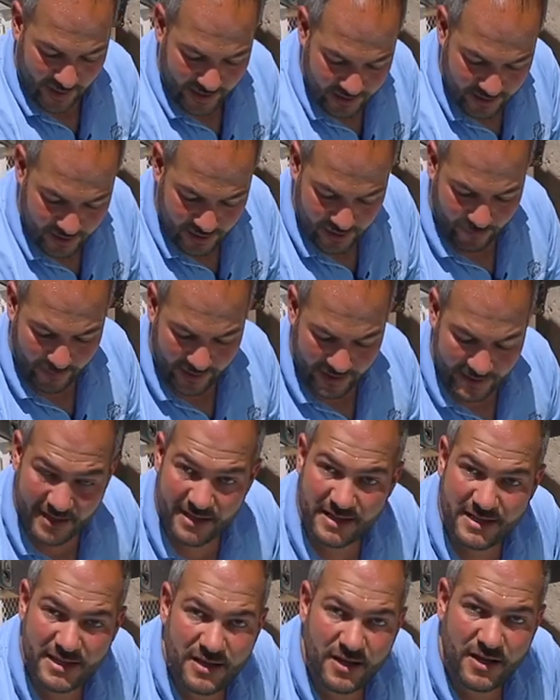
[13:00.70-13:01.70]
regularly would.
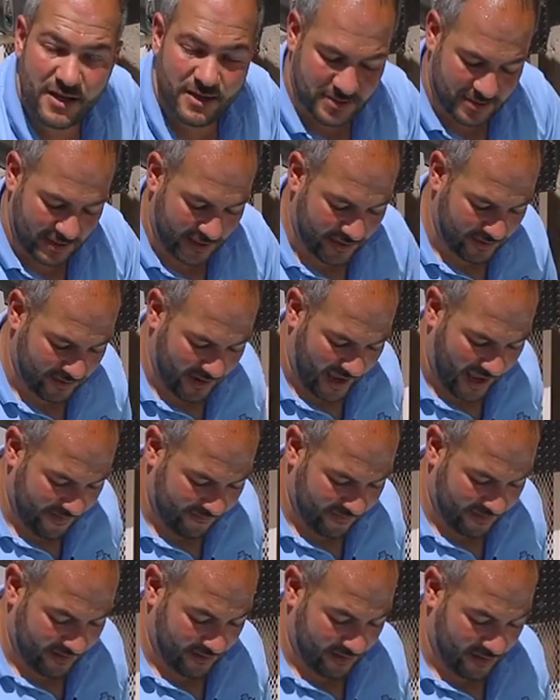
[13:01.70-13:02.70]
So there you
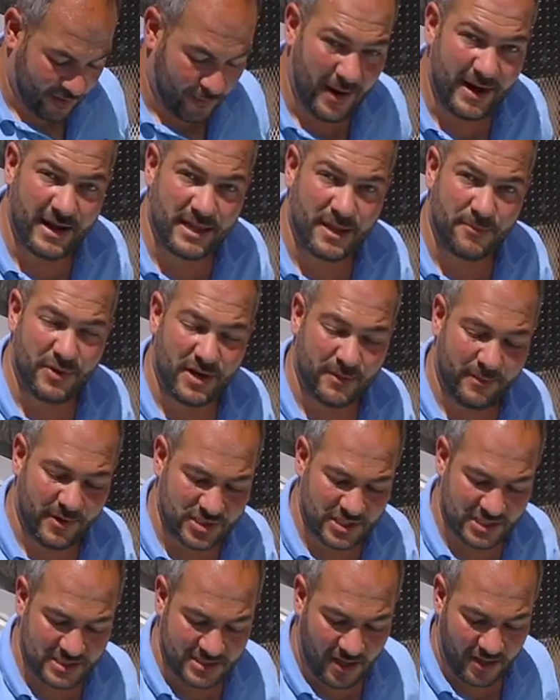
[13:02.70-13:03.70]
have it. You're ready to pretty
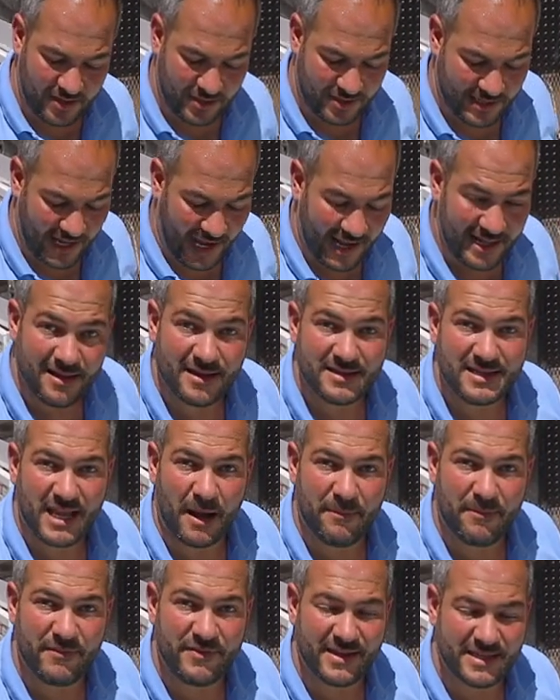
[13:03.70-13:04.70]
much install your tile on top of